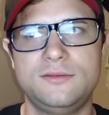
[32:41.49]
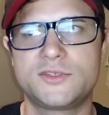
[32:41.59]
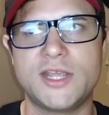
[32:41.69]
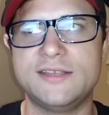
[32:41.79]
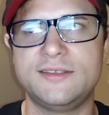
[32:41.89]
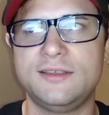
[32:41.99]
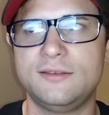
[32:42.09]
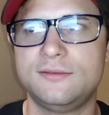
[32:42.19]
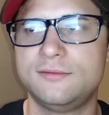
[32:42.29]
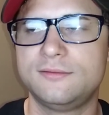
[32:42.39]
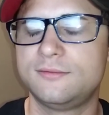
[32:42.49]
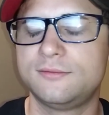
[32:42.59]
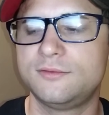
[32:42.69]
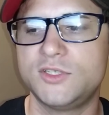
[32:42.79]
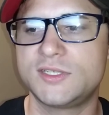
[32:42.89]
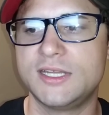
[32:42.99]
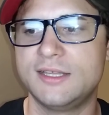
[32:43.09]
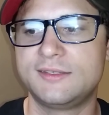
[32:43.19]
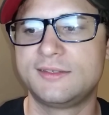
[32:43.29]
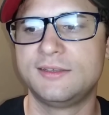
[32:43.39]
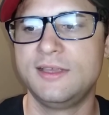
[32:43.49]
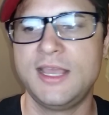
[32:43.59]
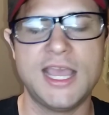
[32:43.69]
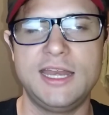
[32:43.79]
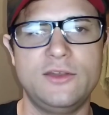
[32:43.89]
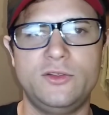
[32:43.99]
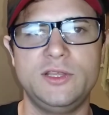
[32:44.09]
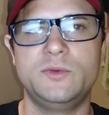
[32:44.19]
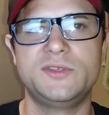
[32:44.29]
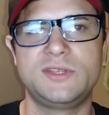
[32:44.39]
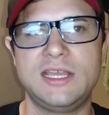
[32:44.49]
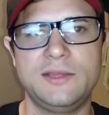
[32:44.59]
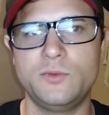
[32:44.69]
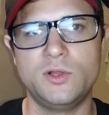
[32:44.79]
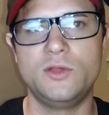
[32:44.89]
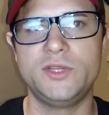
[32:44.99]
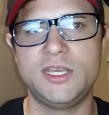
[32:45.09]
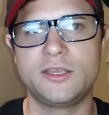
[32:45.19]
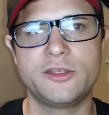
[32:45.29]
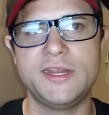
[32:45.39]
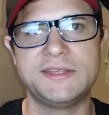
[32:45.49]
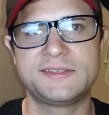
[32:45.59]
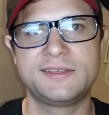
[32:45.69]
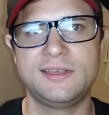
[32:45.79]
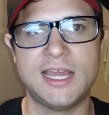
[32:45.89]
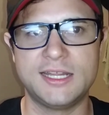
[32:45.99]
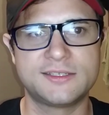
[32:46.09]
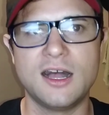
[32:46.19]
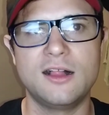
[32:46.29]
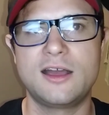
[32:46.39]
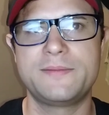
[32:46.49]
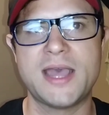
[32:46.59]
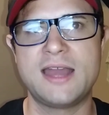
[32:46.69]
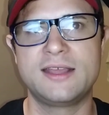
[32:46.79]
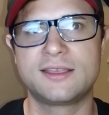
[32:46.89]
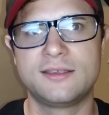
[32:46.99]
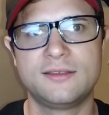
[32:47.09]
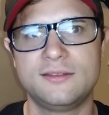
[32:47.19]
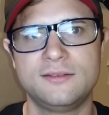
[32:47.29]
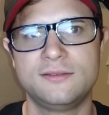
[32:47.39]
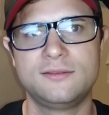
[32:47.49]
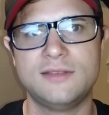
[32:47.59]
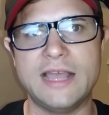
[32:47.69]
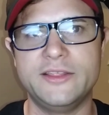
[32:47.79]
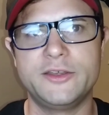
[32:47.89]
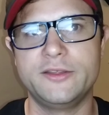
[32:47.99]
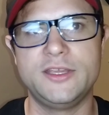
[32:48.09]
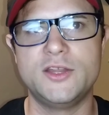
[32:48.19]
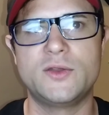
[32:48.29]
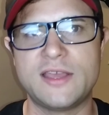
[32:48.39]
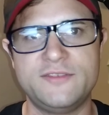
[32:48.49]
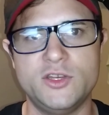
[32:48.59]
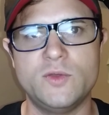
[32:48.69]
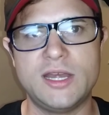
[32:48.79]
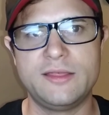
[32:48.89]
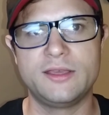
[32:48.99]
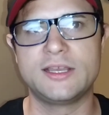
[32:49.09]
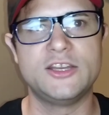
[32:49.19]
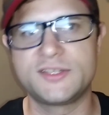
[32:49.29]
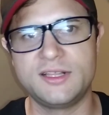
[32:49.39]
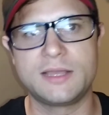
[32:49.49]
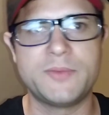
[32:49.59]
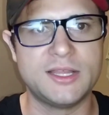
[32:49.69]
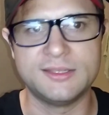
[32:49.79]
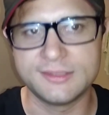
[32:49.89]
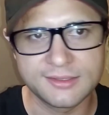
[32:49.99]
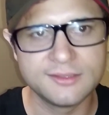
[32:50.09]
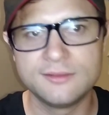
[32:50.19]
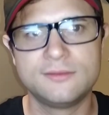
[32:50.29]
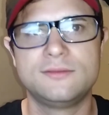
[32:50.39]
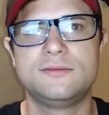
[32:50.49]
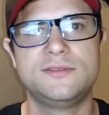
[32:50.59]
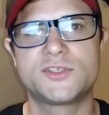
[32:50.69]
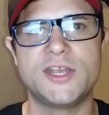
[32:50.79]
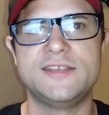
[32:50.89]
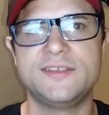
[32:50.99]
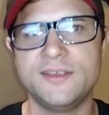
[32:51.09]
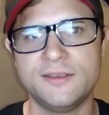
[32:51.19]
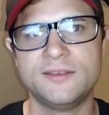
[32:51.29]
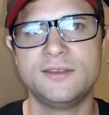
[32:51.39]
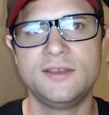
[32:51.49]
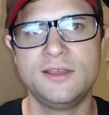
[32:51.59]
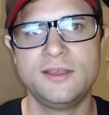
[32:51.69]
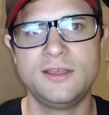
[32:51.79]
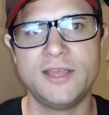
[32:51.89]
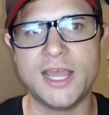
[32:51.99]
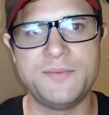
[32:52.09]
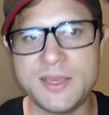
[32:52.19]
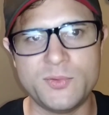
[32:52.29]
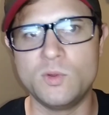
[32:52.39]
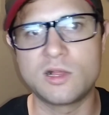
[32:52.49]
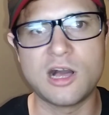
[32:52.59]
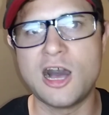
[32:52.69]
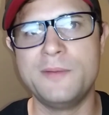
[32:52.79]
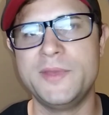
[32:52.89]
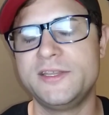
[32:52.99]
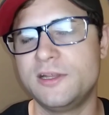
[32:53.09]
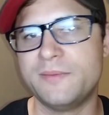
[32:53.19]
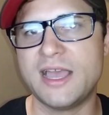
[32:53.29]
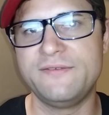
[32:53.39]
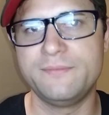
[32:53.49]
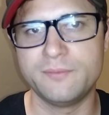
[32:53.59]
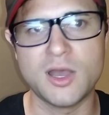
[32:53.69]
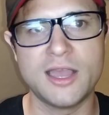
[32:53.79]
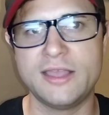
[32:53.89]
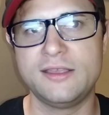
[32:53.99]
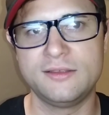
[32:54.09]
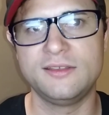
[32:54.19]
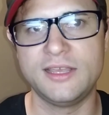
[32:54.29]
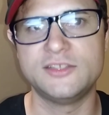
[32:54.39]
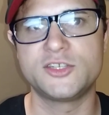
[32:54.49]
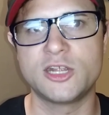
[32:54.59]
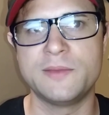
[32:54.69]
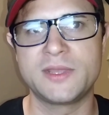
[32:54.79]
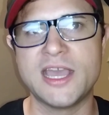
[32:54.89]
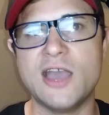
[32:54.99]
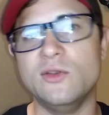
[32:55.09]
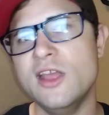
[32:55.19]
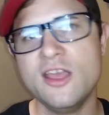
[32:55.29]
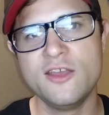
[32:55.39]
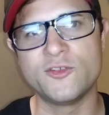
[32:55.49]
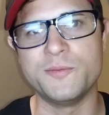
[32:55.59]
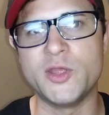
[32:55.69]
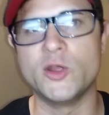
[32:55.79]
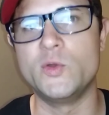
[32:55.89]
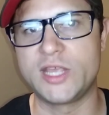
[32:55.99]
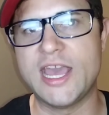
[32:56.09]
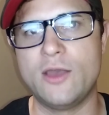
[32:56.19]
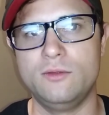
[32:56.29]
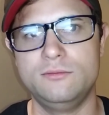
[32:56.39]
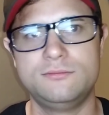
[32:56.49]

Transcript: It's crazy, it's just nuts. And it only will it will only increase, and it's all automatic. I literally don't have to do anything. I just click buttons. It's crazy. And people will comment on my my Instagram account from their own account.